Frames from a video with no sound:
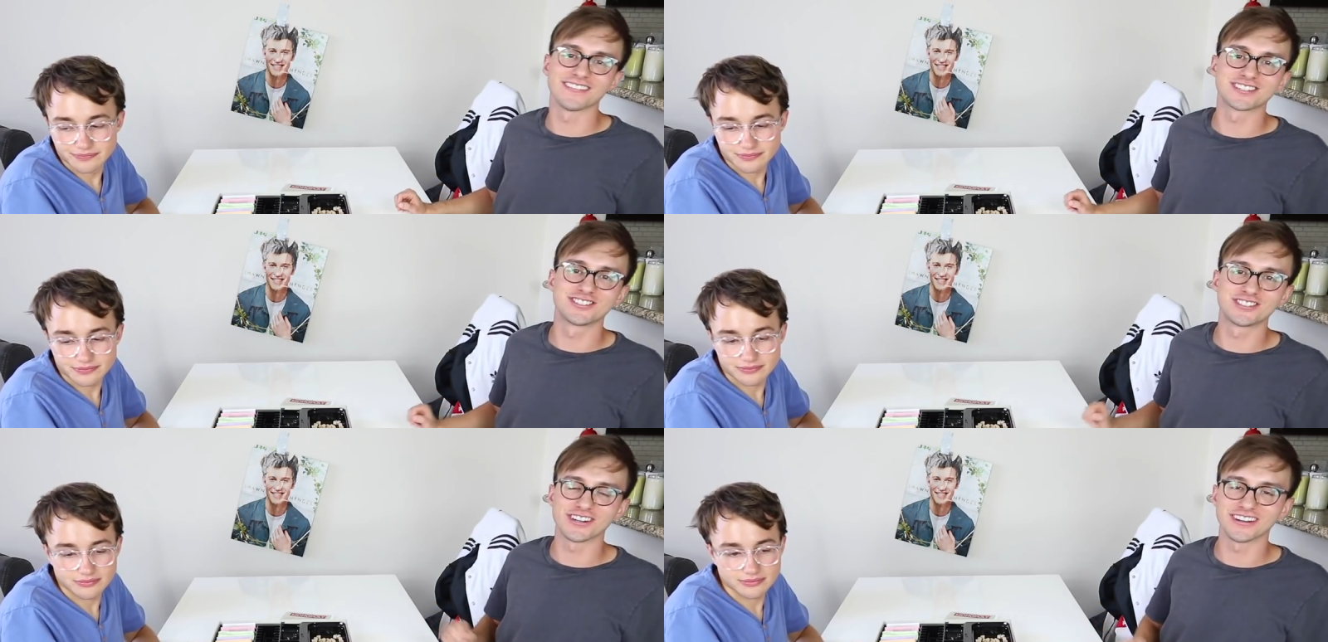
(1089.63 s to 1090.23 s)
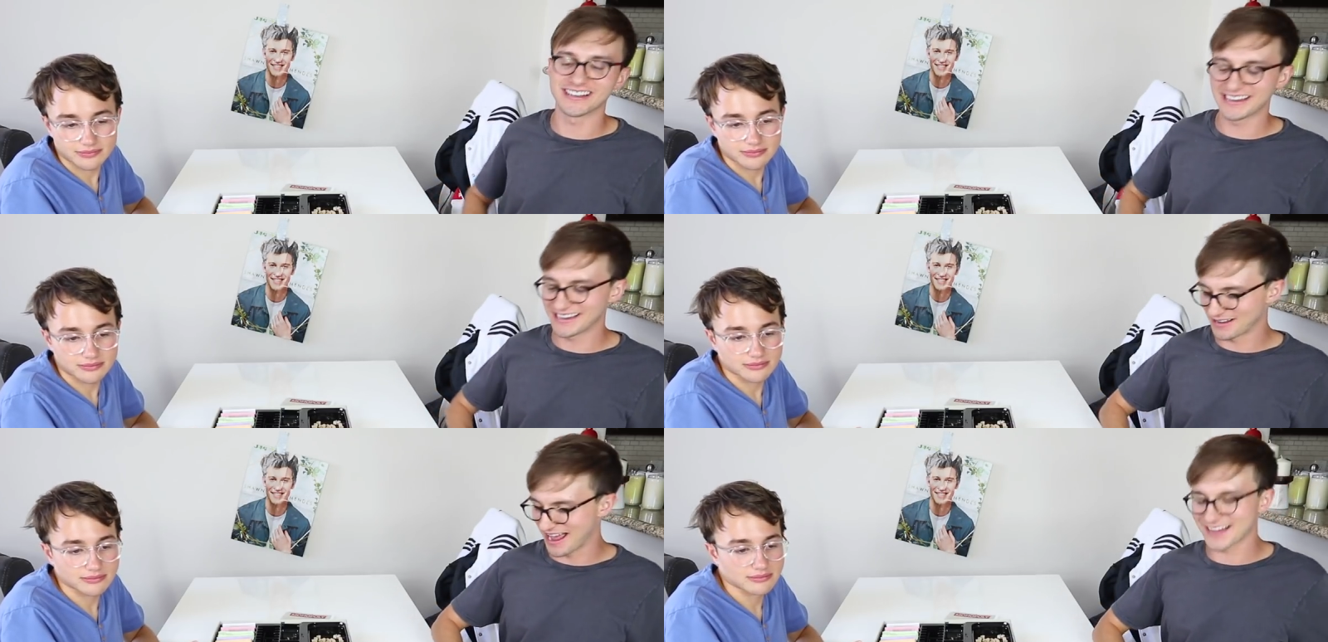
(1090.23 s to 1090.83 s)
Speaker 1: on this journey.
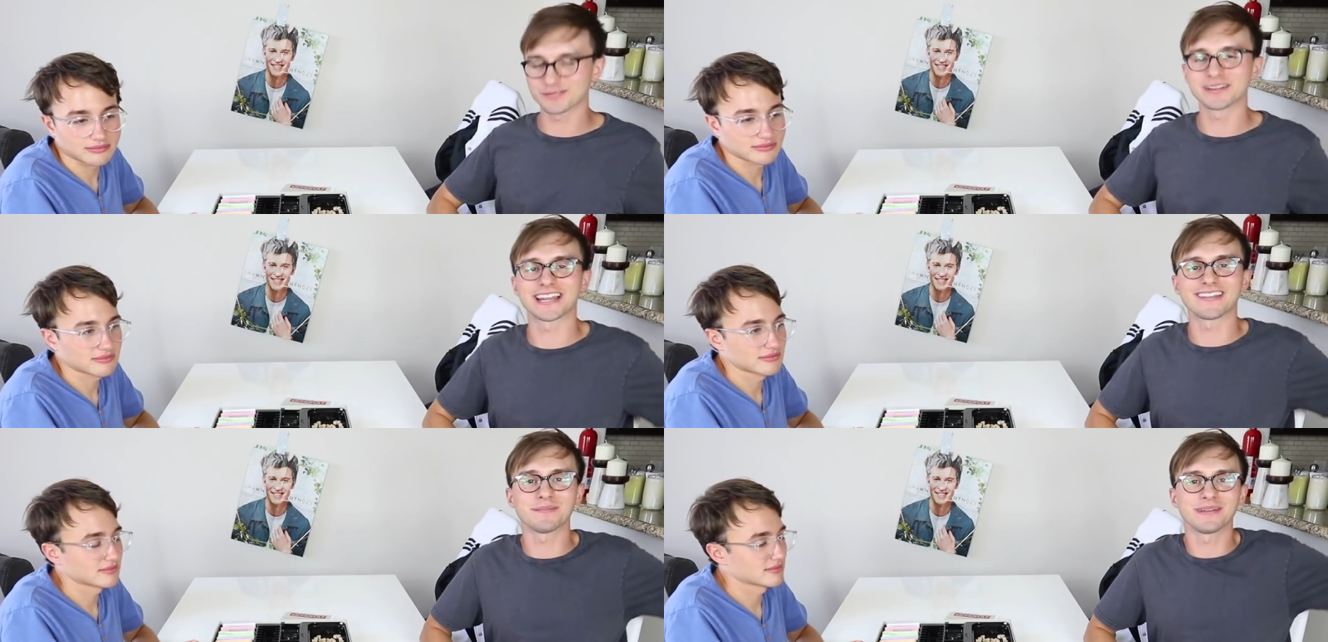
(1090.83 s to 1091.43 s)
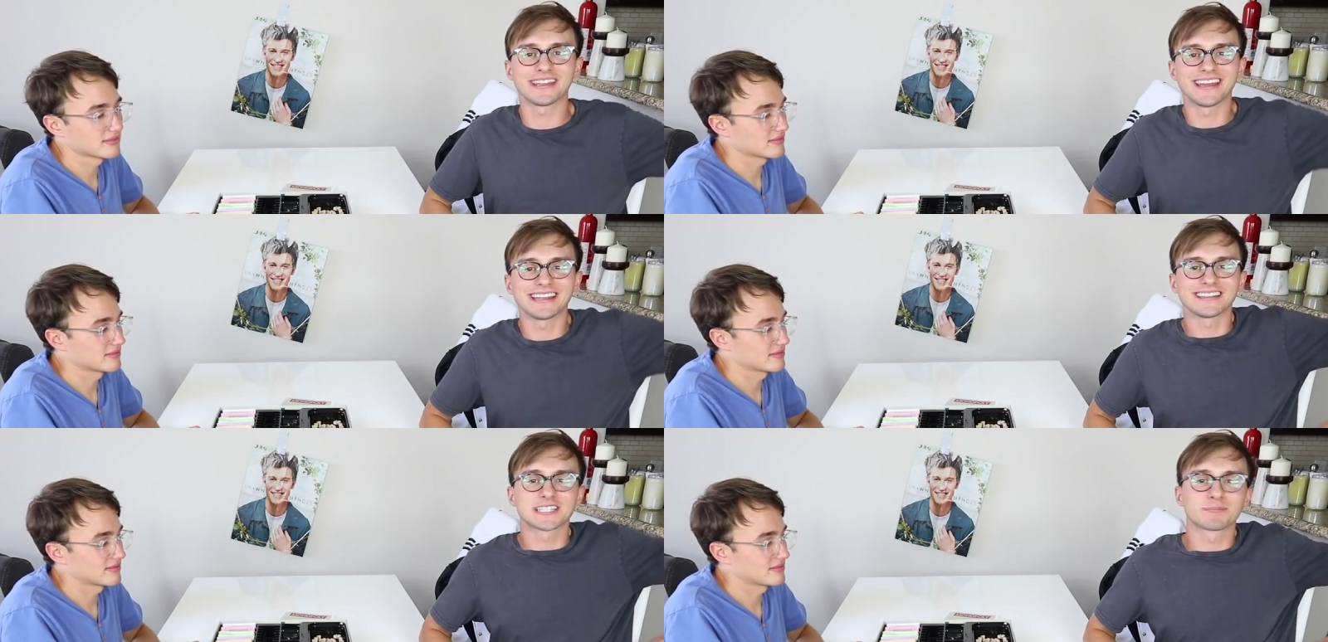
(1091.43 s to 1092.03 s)
As we said at the beginning,
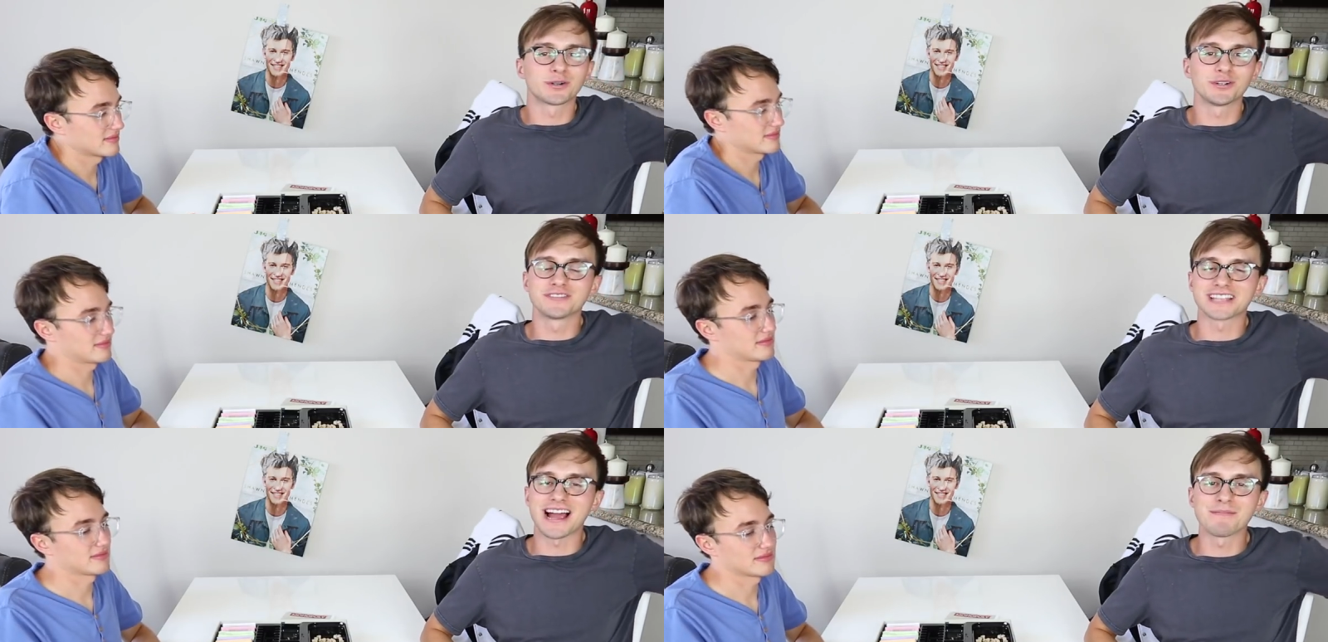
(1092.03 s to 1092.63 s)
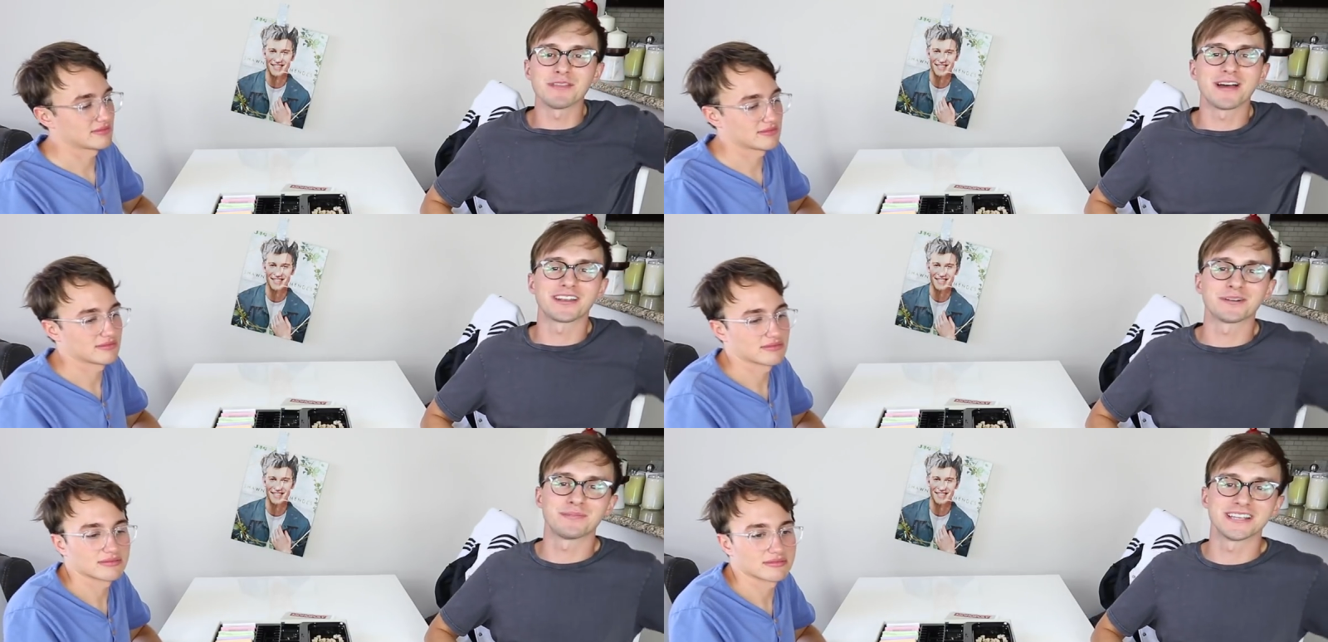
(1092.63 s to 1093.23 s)
this proves I'm the better
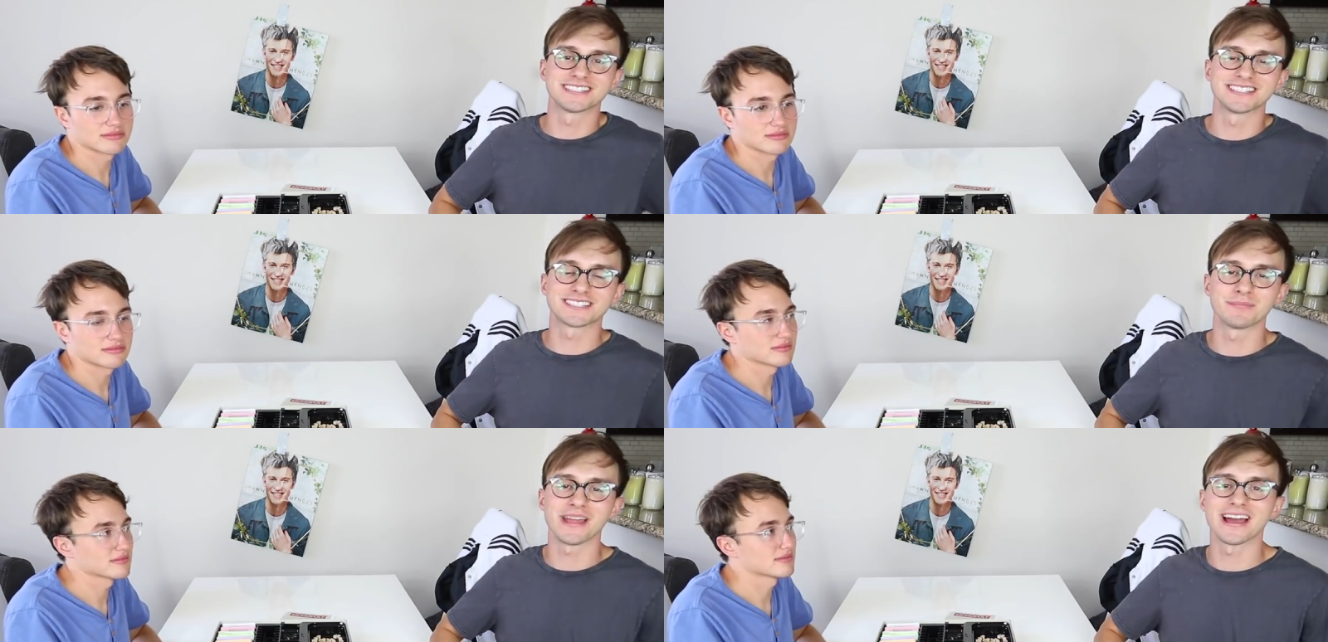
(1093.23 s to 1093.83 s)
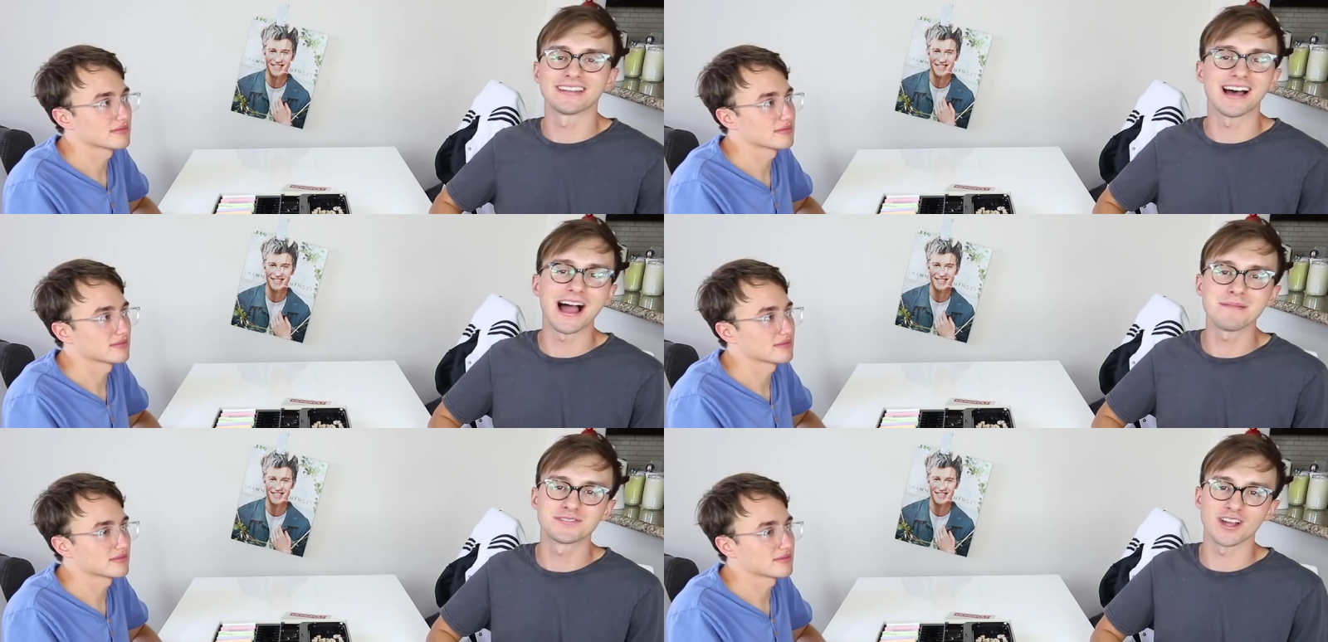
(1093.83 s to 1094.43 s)
businessman.
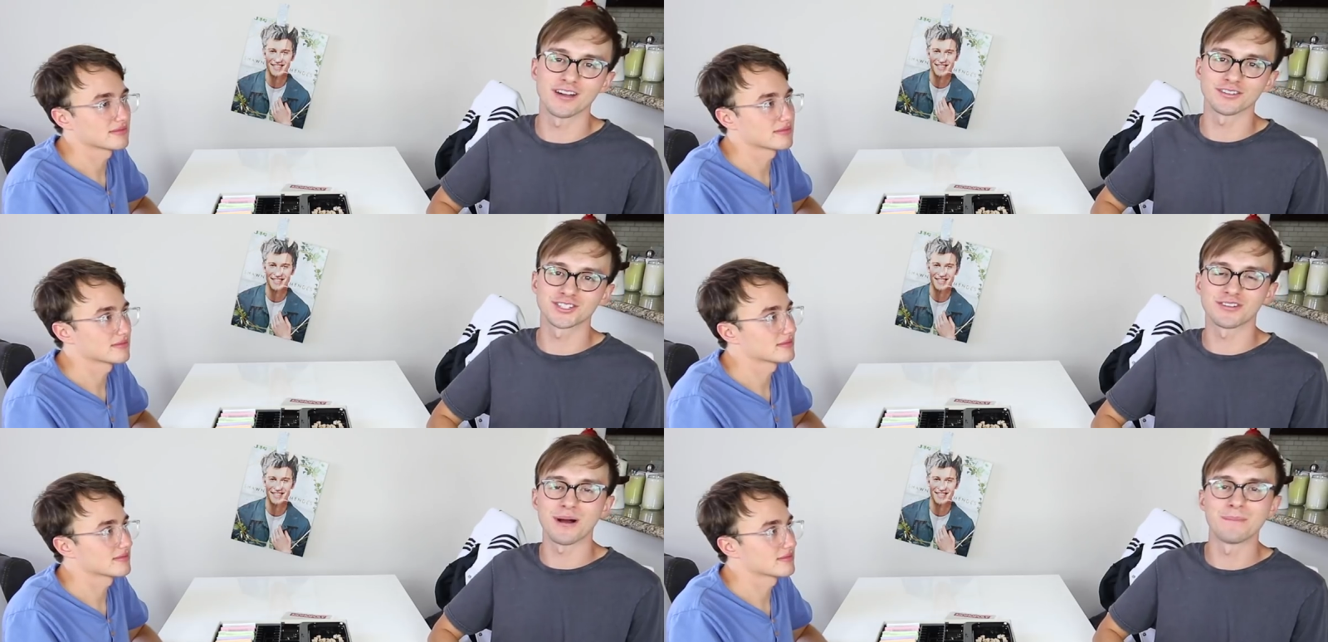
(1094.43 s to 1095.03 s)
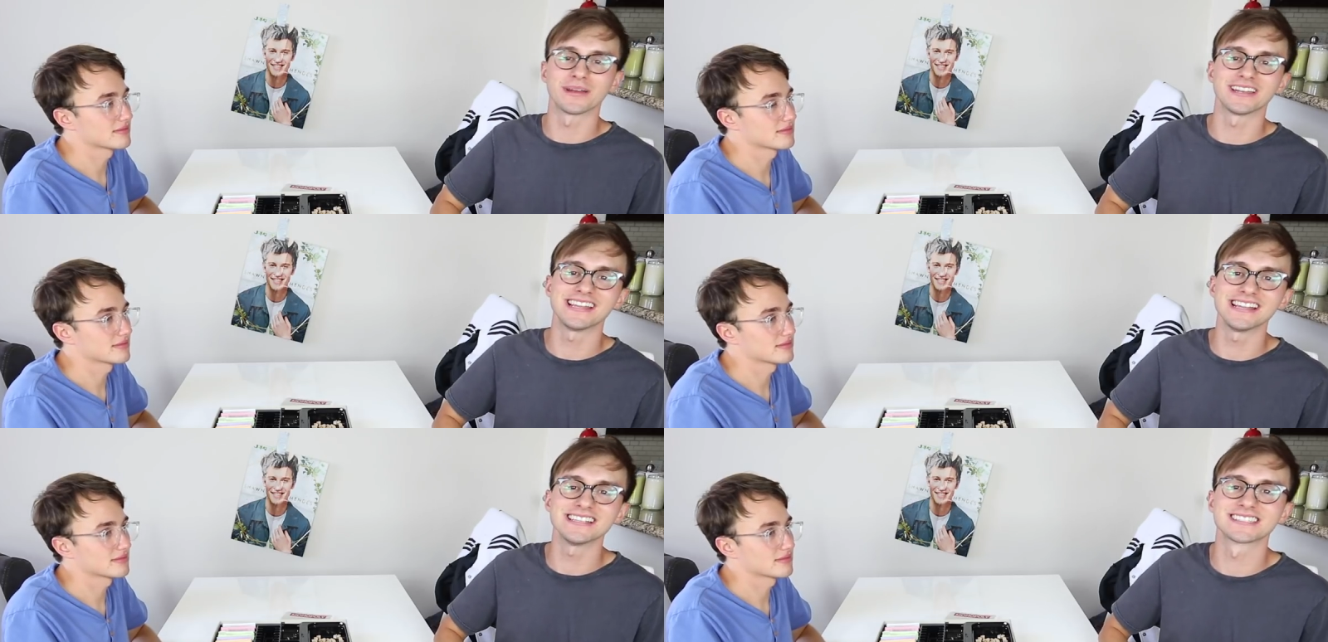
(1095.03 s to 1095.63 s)
I'm Donald Trump, and
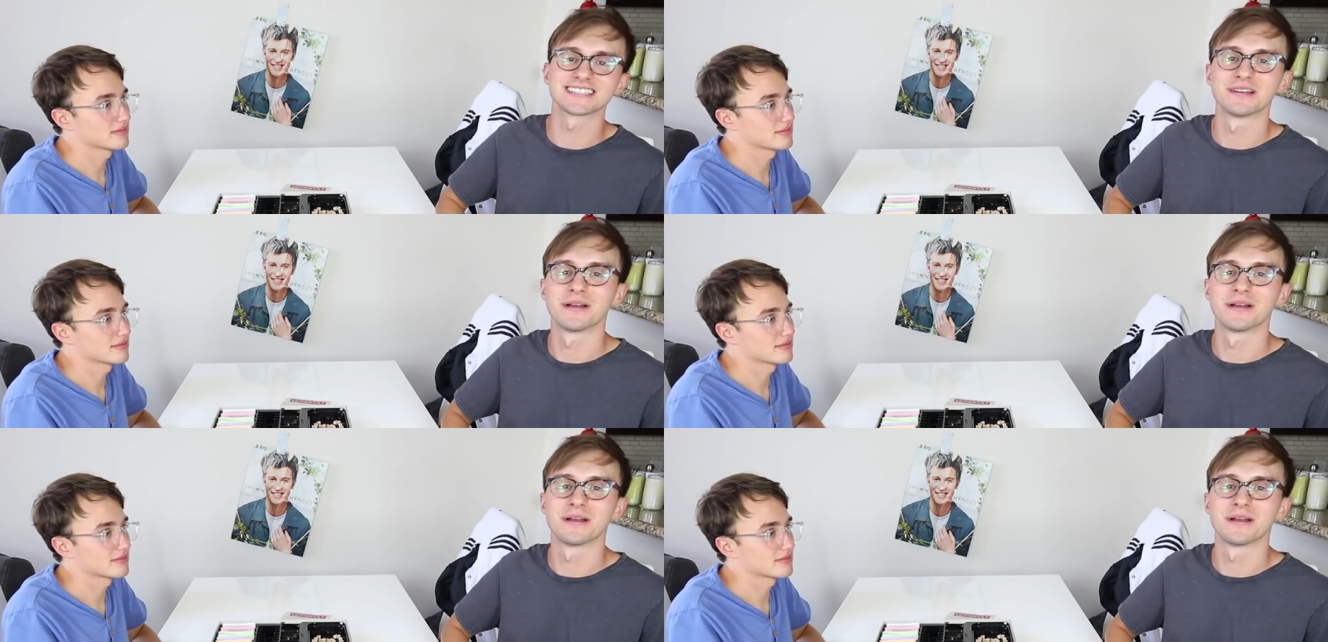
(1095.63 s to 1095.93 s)
he's